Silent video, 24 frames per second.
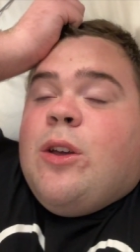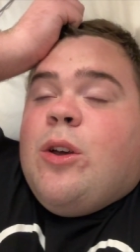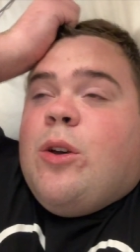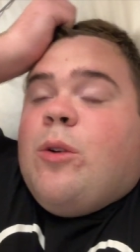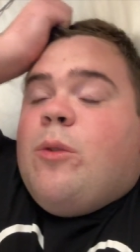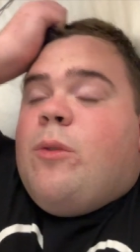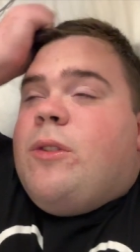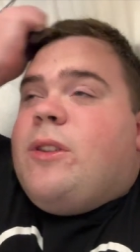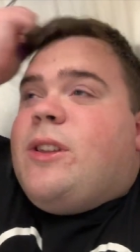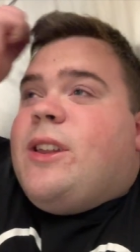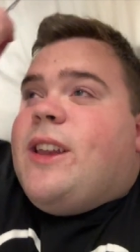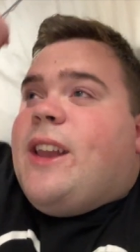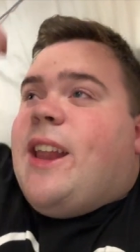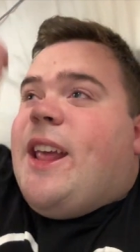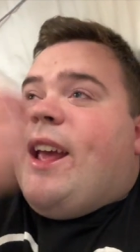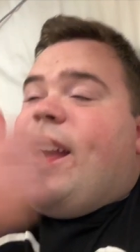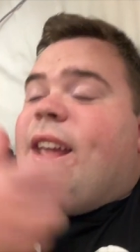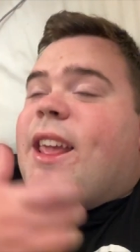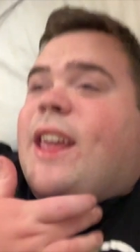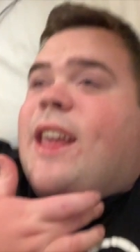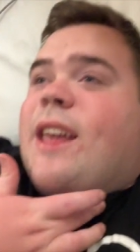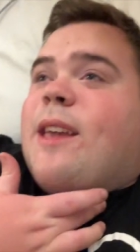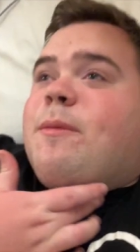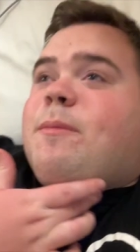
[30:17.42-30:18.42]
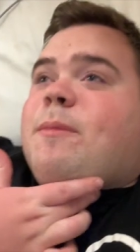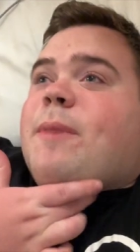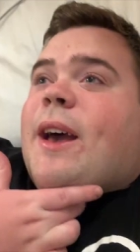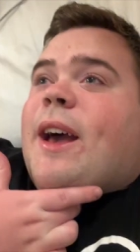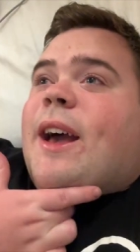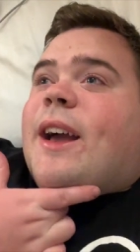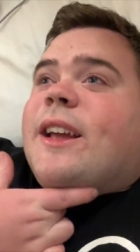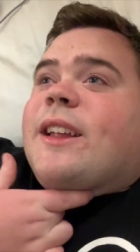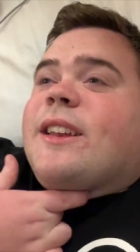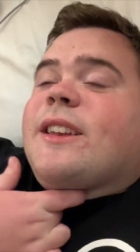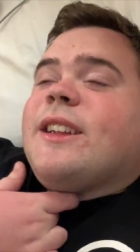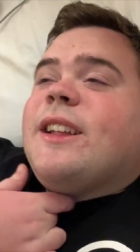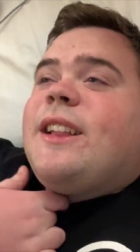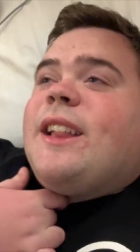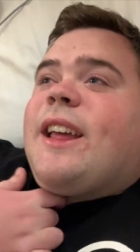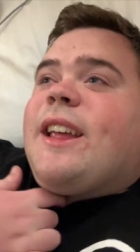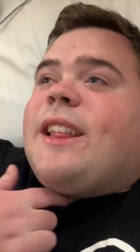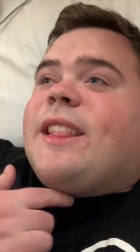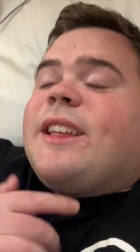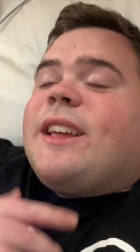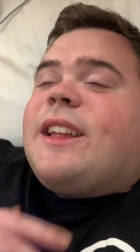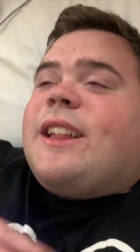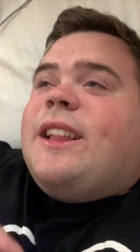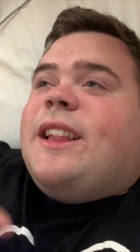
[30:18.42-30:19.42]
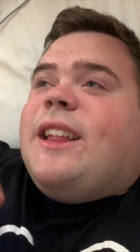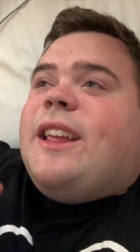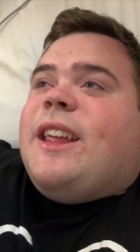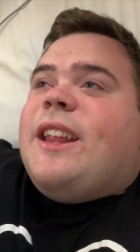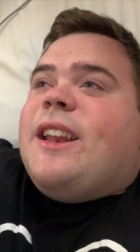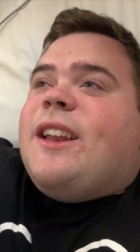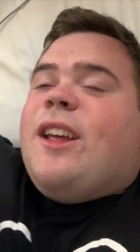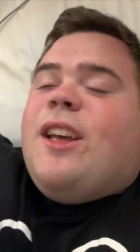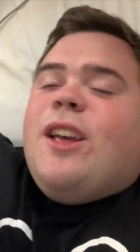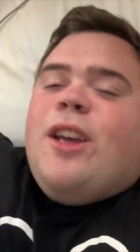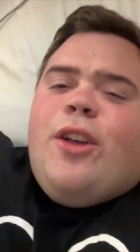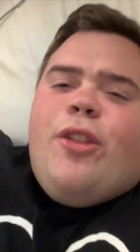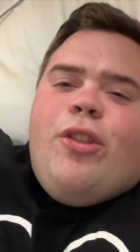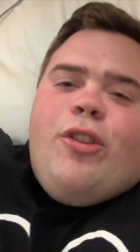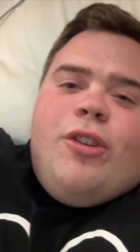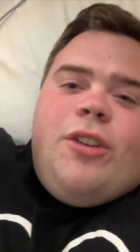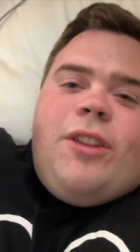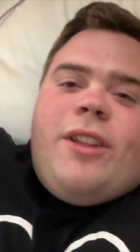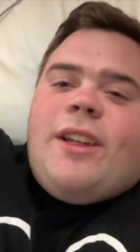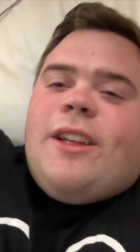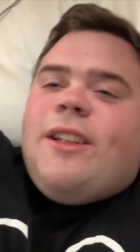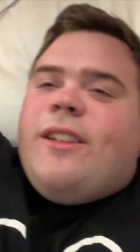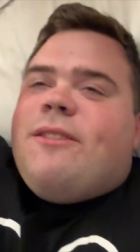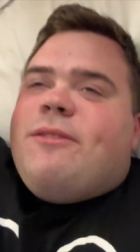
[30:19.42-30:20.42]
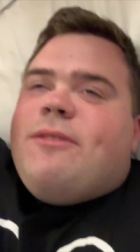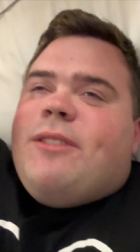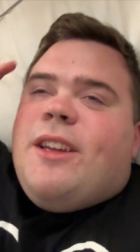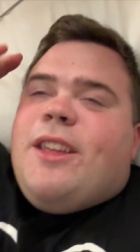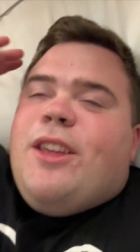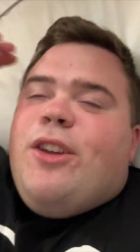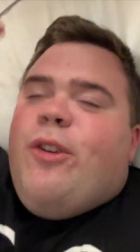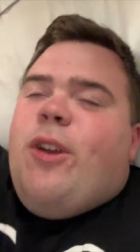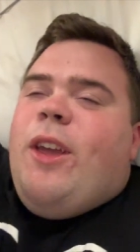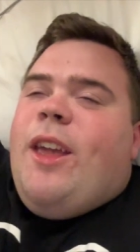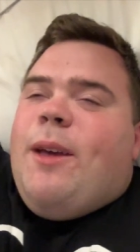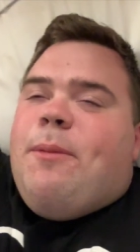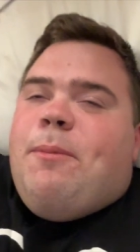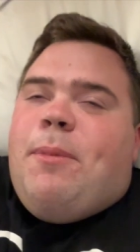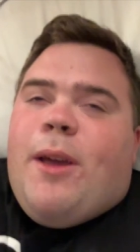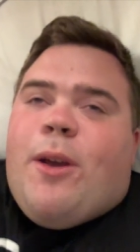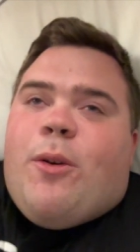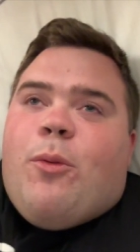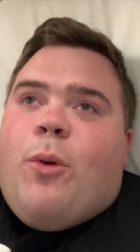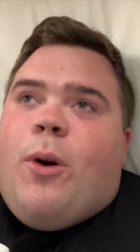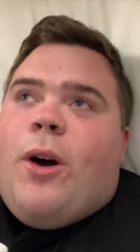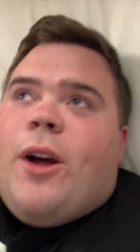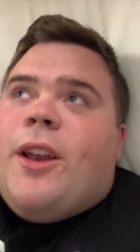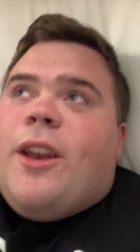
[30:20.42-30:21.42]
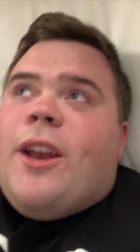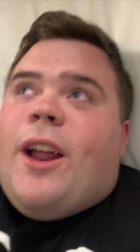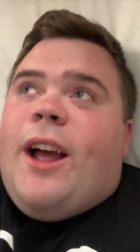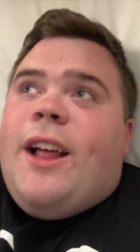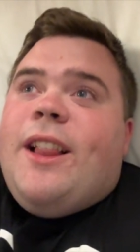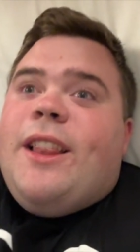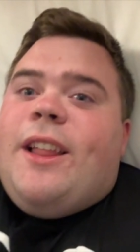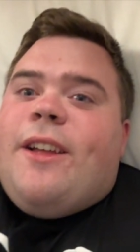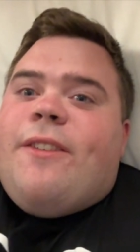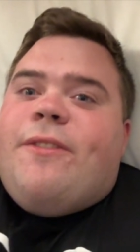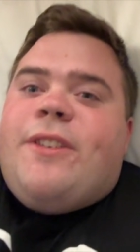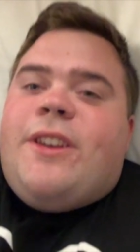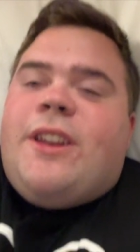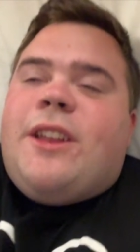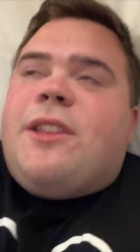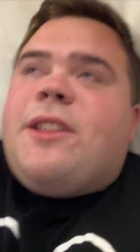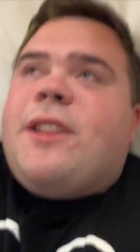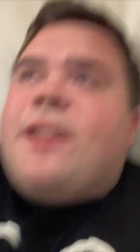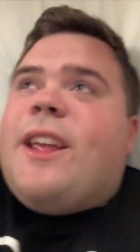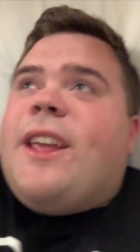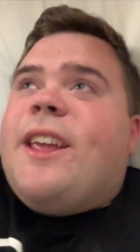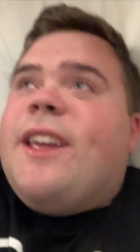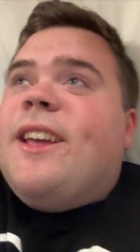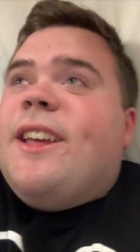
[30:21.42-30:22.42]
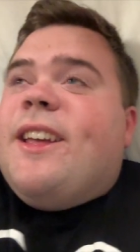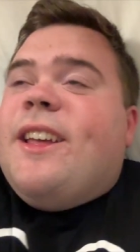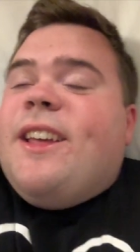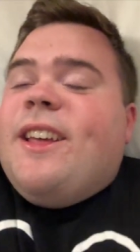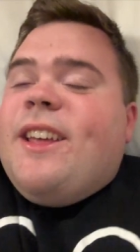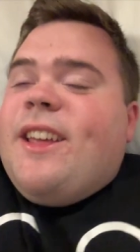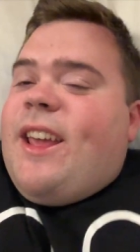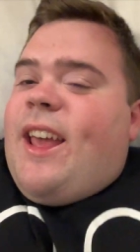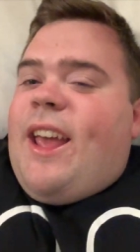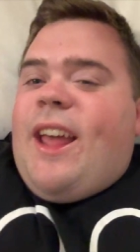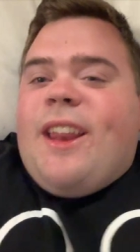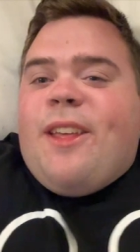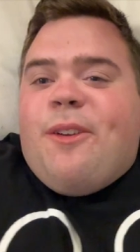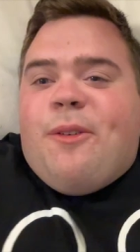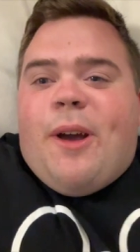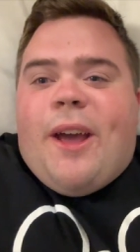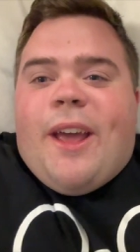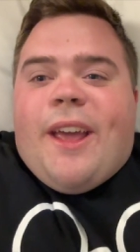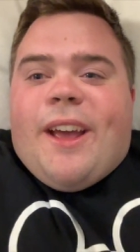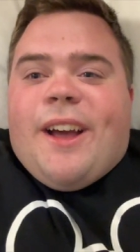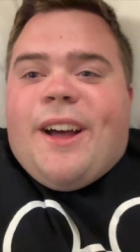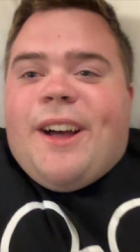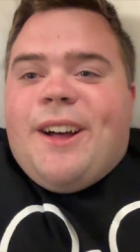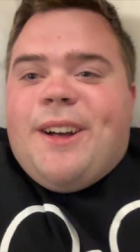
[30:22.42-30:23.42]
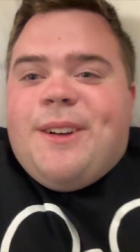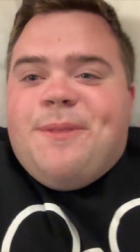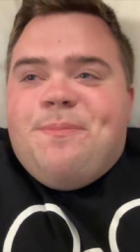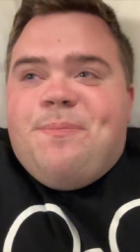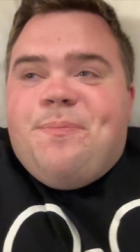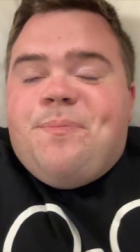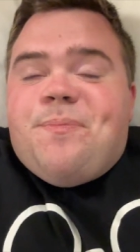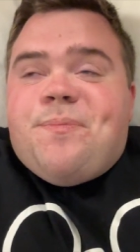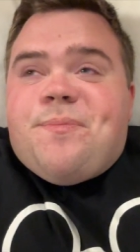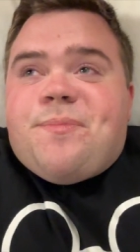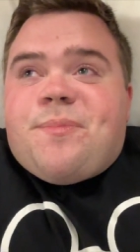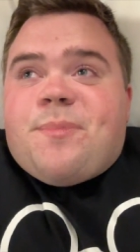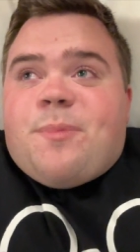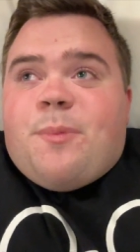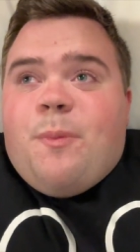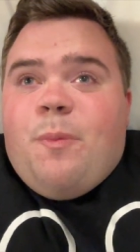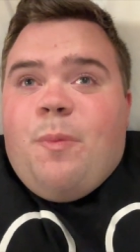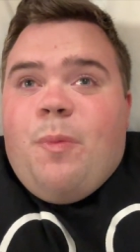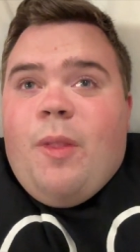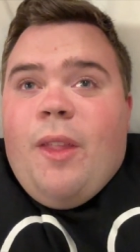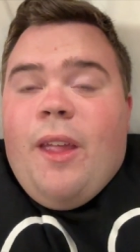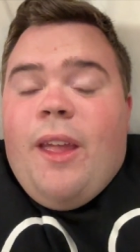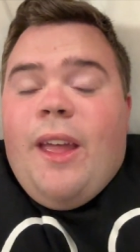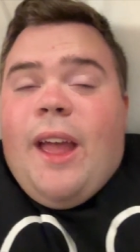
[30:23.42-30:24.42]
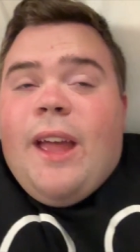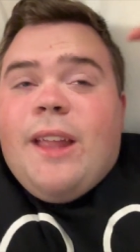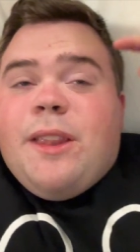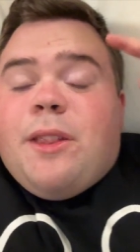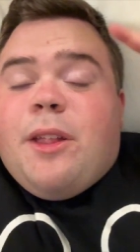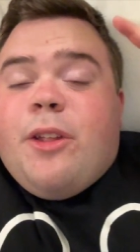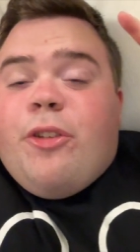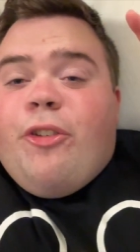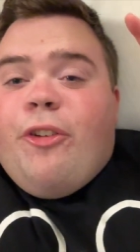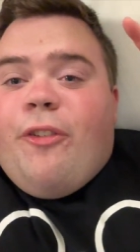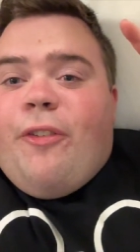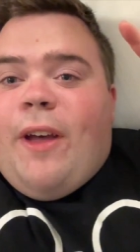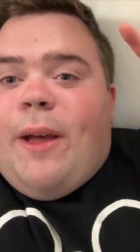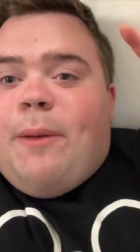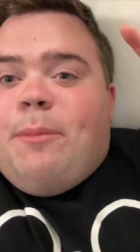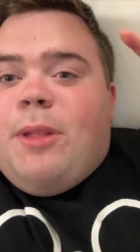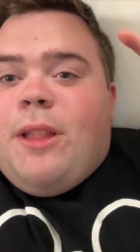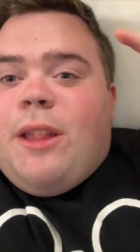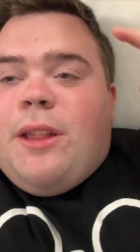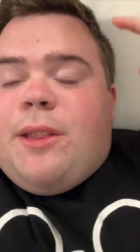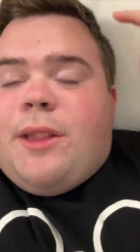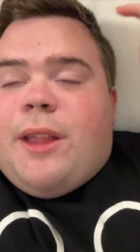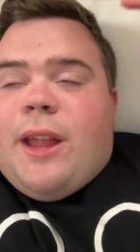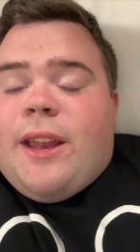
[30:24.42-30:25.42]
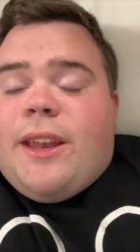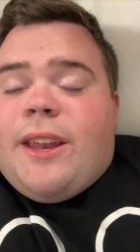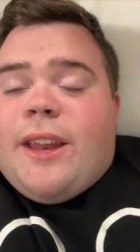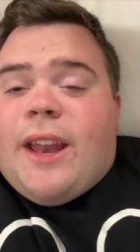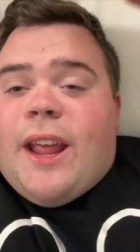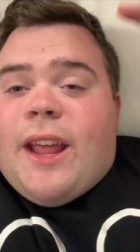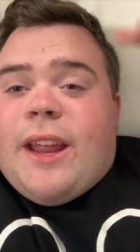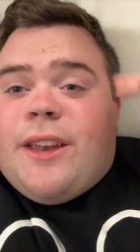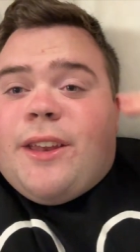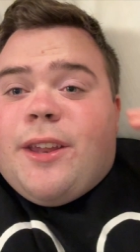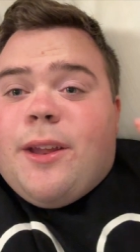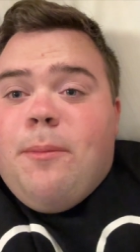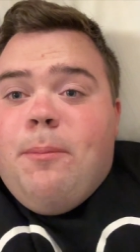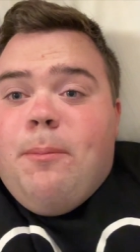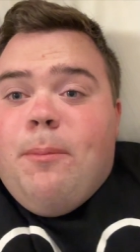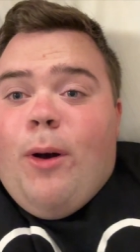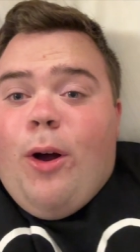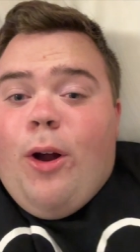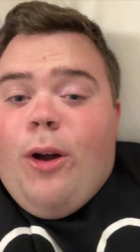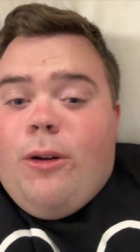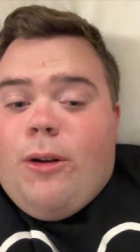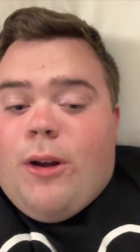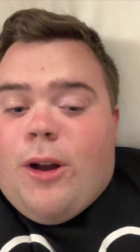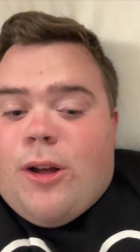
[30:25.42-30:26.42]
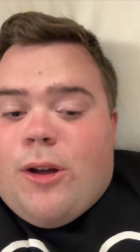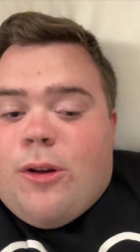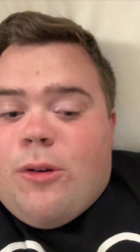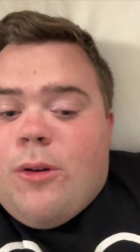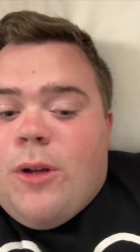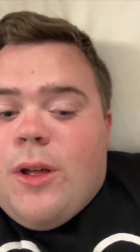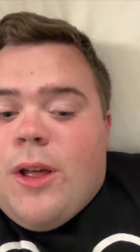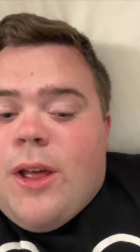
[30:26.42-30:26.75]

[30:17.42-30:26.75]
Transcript: well, today I came back to like the clean. There's a, you can't pick one. I love Disney. Anyway, had such a fabulous day today. Tomorrow's